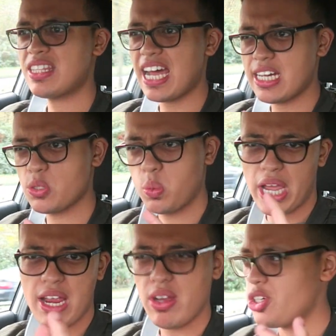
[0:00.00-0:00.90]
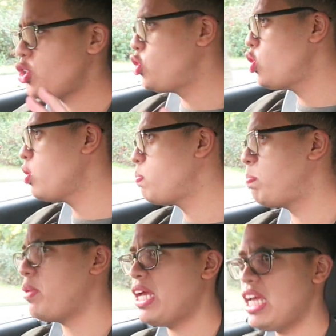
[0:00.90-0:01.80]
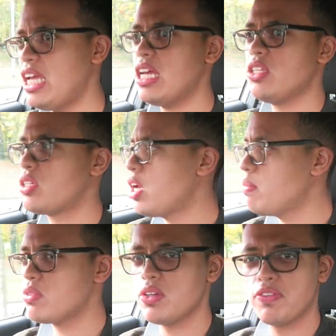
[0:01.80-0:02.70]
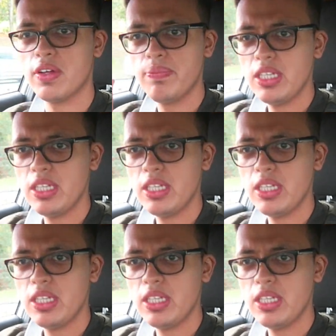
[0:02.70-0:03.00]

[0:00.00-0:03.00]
that's where it should be in terms of,